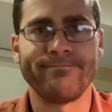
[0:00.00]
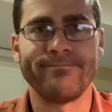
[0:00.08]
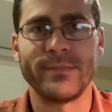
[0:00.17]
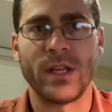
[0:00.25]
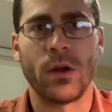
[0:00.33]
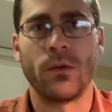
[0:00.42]

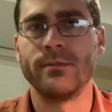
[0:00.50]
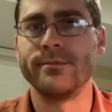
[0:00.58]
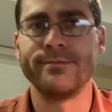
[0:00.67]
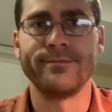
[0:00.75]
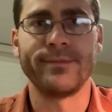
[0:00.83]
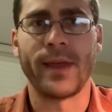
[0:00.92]

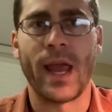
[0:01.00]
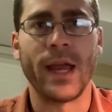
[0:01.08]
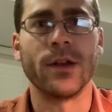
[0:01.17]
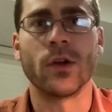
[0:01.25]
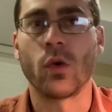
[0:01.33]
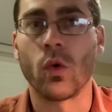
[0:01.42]

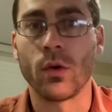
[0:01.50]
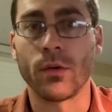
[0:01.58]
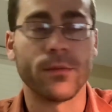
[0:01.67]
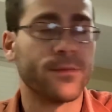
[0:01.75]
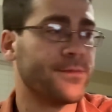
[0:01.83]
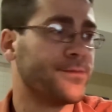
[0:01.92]

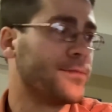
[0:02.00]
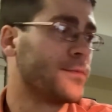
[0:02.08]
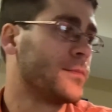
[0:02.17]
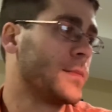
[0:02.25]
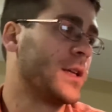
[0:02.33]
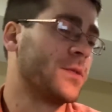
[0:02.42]
8.25.
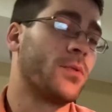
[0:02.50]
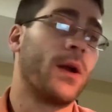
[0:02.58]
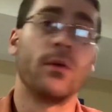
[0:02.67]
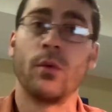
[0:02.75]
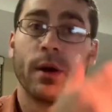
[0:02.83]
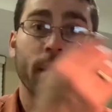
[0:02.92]
That's
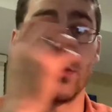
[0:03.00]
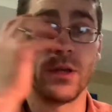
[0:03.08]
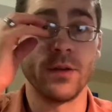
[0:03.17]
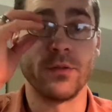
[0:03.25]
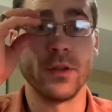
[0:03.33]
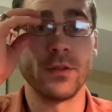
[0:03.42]
probably what I would
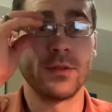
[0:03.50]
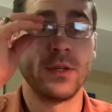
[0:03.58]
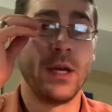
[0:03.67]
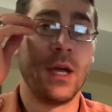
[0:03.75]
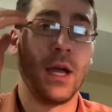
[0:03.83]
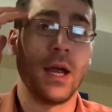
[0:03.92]
give this.
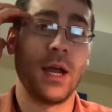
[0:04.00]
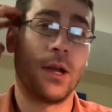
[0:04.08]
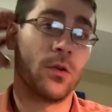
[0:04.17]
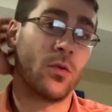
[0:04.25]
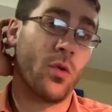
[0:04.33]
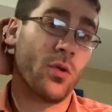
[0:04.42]

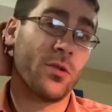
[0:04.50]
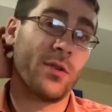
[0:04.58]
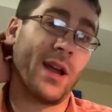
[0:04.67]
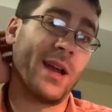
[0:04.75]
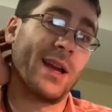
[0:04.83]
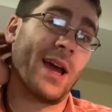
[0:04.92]

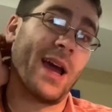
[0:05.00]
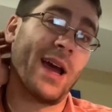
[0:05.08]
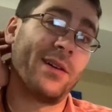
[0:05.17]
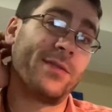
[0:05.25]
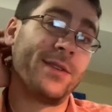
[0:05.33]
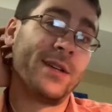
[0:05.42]

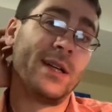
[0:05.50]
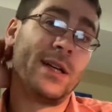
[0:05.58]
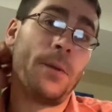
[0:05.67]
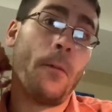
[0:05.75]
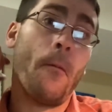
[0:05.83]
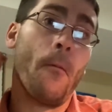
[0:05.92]
8.25,
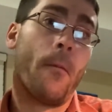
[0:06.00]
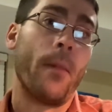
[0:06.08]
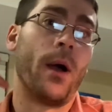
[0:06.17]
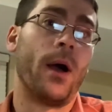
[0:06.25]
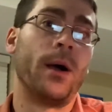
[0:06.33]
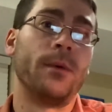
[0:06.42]

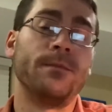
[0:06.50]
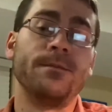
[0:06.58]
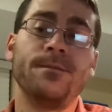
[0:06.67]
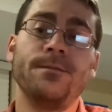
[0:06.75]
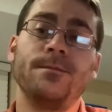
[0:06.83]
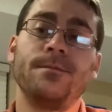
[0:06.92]
8.5.
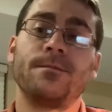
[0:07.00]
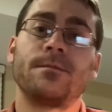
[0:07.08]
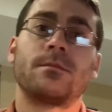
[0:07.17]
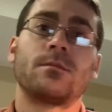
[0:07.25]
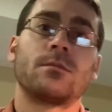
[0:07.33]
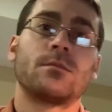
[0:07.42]

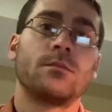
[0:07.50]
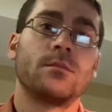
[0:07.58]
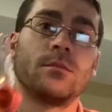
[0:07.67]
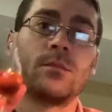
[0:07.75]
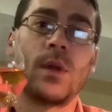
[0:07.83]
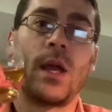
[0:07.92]

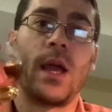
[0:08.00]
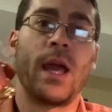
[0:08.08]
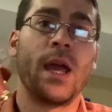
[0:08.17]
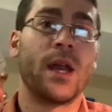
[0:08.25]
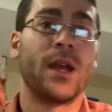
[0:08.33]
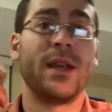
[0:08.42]

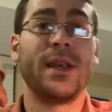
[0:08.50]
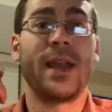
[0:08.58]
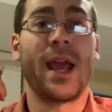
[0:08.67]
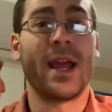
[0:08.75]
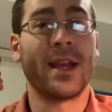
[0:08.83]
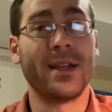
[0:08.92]
And
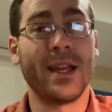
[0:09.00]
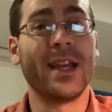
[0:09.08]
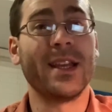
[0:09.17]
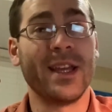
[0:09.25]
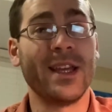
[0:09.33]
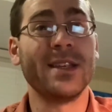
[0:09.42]

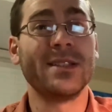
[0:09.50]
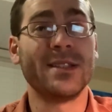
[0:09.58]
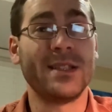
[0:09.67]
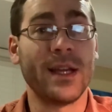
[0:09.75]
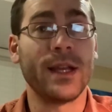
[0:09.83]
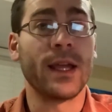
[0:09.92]
it is
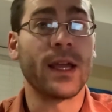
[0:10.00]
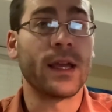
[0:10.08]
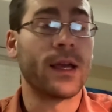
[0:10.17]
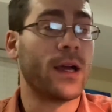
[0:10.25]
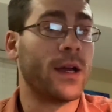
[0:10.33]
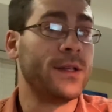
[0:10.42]

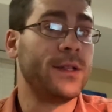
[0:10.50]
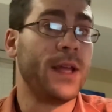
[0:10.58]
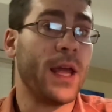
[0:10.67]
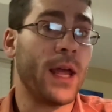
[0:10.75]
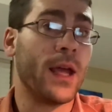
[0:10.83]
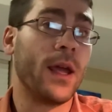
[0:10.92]
getting a
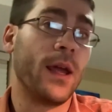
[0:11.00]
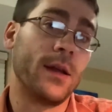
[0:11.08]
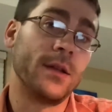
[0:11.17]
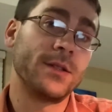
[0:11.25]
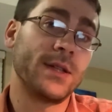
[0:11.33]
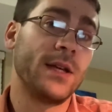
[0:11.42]
ding in
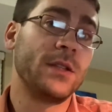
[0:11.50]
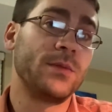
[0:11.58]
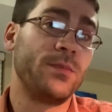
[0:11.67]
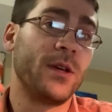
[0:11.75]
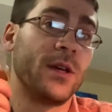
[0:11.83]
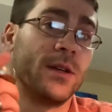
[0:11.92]
a sense
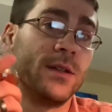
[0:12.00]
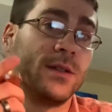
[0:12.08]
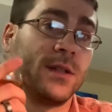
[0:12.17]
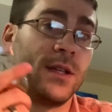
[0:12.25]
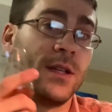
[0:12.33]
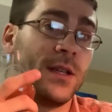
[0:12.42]
because
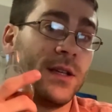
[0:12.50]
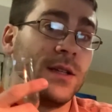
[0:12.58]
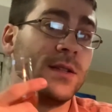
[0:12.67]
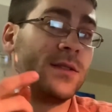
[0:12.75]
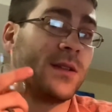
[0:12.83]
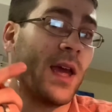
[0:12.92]
it
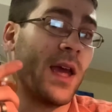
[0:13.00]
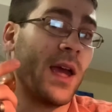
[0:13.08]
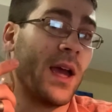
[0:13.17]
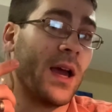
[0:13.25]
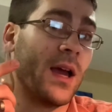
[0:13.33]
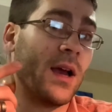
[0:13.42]
is
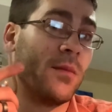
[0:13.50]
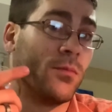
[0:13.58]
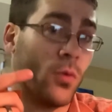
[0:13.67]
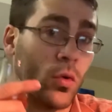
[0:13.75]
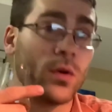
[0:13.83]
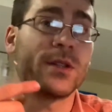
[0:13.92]
a
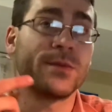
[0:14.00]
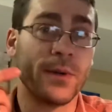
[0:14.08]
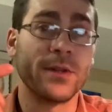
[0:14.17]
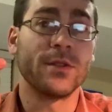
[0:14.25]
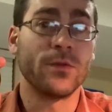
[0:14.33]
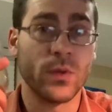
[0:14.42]
more
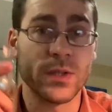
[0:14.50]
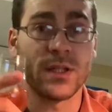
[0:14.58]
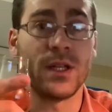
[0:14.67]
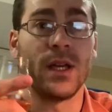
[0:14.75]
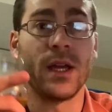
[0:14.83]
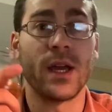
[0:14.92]
expensive
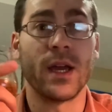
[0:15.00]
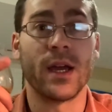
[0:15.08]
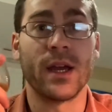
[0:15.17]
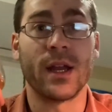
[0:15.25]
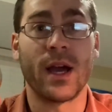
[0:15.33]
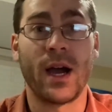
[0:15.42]
whiskey.
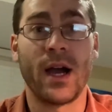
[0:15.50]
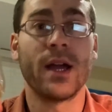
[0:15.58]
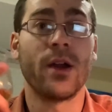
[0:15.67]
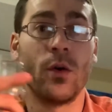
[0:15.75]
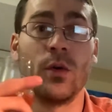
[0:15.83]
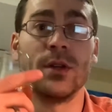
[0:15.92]
And I
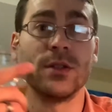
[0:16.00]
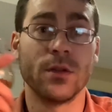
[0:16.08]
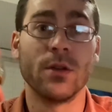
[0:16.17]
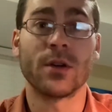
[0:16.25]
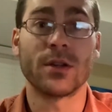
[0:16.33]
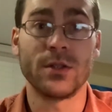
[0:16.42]
always
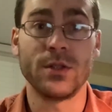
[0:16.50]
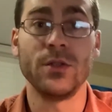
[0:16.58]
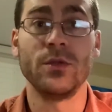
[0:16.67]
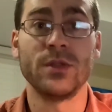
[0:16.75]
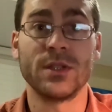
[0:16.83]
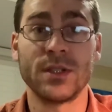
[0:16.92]
look
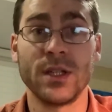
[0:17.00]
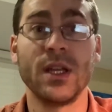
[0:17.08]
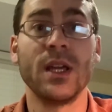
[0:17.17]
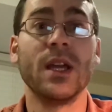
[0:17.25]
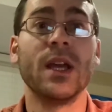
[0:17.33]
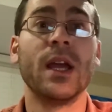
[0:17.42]
to
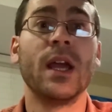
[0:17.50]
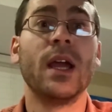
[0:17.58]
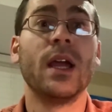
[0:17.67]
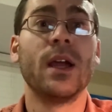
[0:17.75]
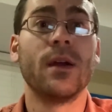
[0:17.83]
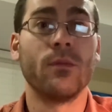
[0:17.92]
see
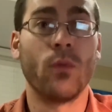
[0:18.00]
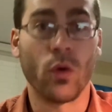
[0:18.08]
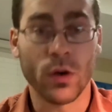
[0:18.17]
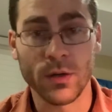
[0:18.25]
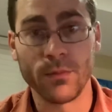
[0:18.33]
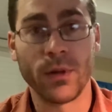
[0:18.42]
more
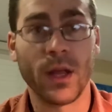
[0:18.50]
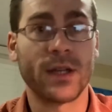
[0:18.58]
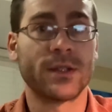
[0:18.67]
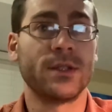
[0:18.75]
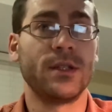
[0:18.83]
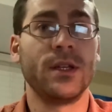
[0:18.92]

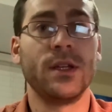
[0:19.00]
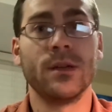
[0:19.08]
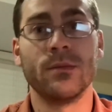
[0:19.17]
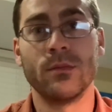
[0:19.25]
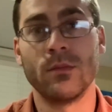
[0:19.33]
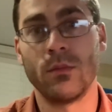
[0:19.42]
complexity,
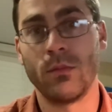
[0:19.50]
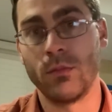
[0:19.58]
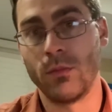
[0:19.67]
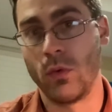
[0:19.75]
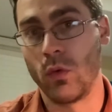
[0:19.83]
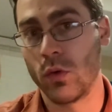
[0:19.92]

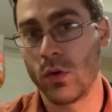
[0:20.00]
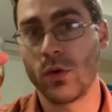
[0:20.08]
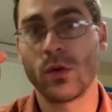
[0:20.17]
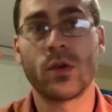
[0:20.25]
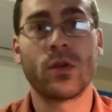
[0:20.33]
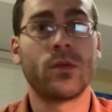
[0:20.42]

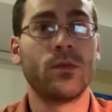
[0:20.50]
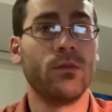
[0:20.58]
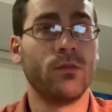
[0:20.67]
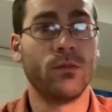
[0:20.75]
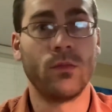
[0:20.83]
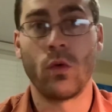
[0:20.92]
more
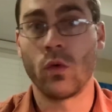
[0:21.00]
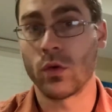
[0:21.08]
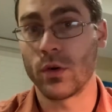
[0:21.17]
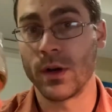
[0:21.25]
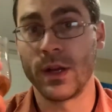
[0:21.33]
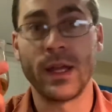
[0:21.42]

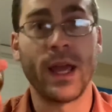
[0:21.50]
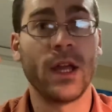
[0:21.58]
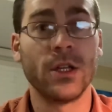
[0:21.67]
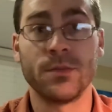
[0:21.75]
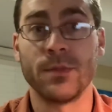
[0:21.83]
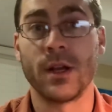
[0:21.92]

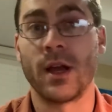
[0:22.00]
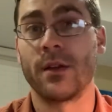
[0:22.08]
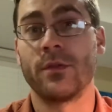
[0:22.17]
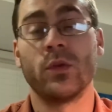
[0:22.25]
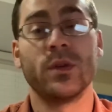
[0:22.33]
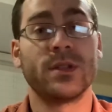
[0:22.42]
engagement out
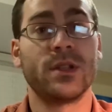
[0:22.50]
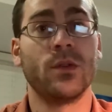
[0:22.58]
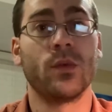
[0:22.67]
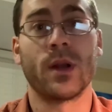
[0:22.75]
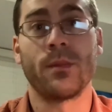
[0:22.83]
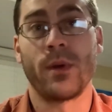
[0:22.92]
of a whiskey
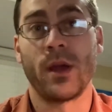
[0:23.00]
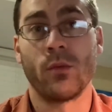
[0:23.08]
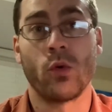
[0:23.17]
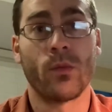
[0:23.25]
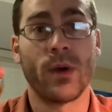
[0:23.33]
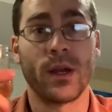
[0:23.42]
when I pay
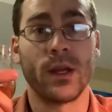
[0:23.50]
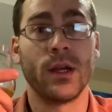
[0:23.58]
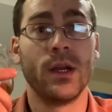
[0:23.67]
more money.